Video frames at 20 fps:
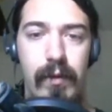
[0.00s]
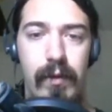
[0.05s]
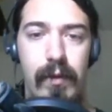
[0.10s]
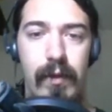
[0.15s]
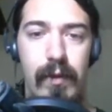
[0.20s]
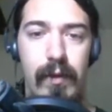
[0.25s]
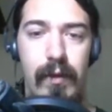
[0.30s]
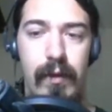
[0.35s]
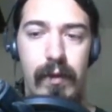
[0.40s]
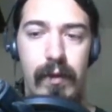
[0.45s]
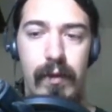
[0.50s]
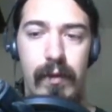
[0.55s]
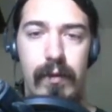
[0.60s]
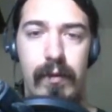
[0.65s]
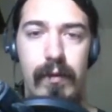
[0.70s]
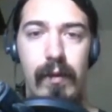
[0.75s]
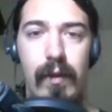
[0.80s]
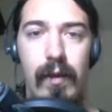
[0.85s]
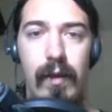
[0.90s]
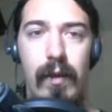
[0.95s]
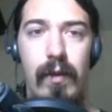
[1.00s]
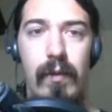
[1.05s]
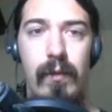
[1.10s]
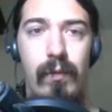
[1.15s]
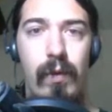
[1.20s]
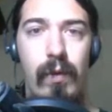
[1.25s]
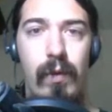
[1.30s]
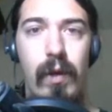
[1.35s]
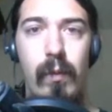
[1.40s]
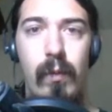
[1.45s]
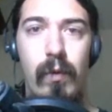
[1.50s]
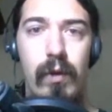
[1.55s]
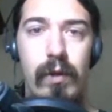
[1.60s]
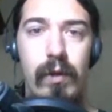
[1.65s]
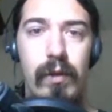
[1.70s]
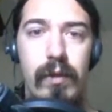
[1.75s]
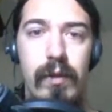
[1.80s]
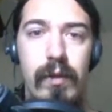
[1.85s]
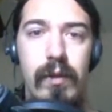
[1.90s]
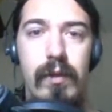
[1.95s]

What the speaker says: it is a framework